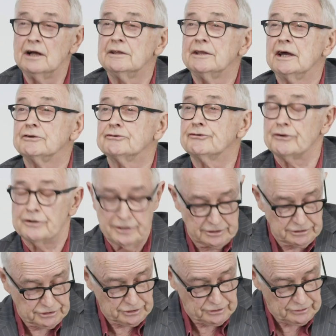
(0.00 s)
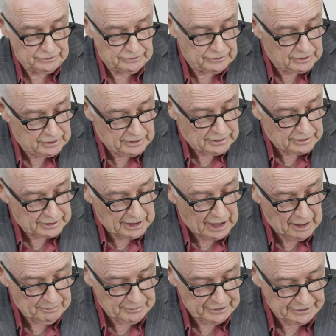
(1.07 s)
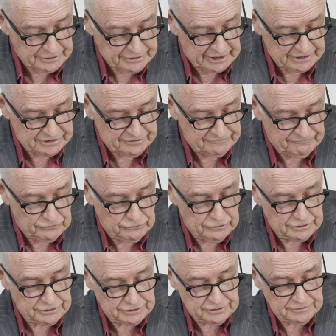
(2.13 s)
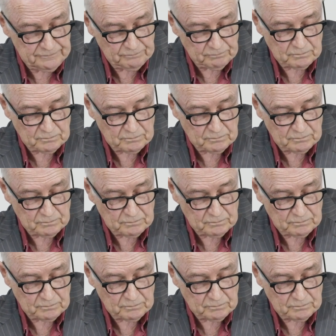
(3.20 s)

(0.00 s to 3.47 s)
than traditional carbon intensive goods.